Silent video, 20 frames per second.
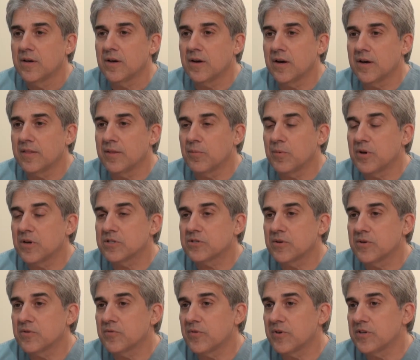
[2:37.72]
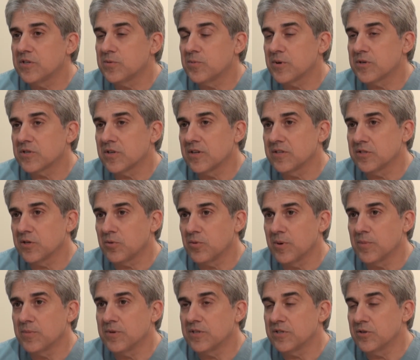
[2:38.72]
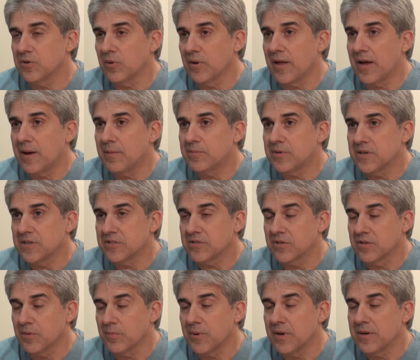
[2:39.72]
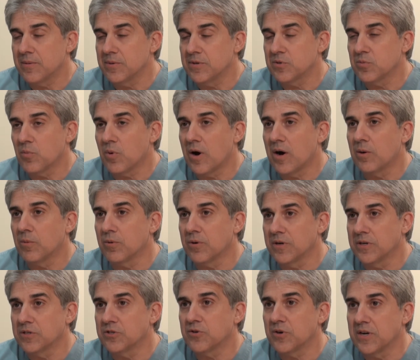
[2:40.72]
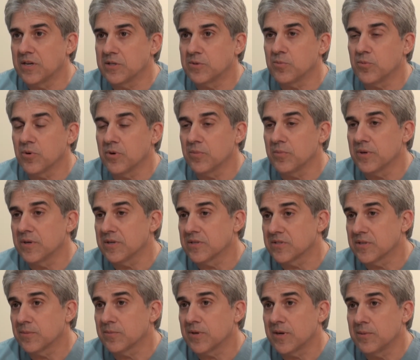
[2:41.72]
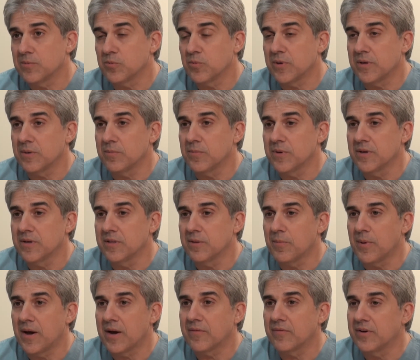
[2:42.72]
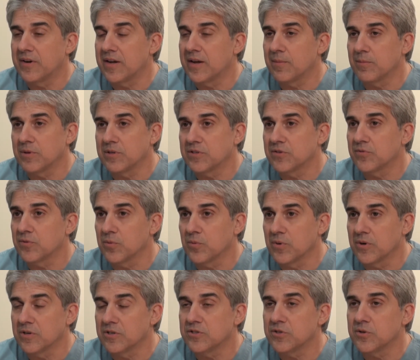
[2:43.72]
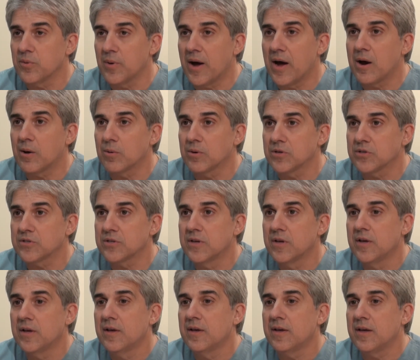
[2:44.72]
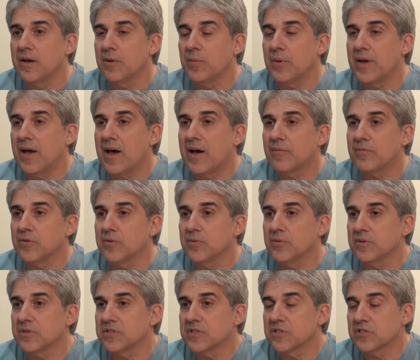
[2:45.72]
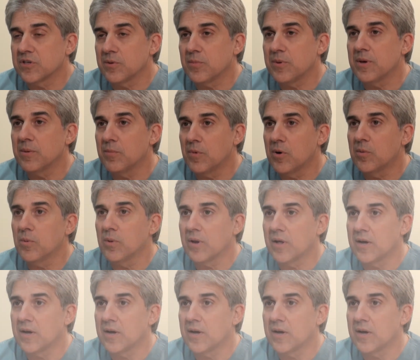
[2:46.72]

uh, then we also have very specialized equipment to do lab tests on the babies while we're in transport because sometimes we can be in the back of an ambulance for one or two hours and we have to essentially be a mobile